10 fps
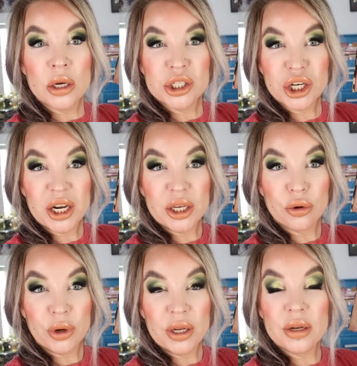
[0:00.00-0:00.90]
shiny
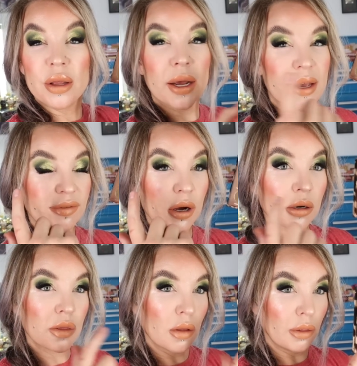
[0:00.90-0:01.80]
green that I have got
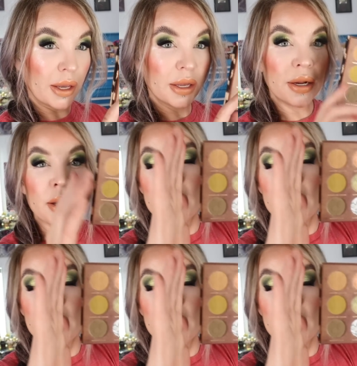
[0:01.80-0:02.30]
on the lid.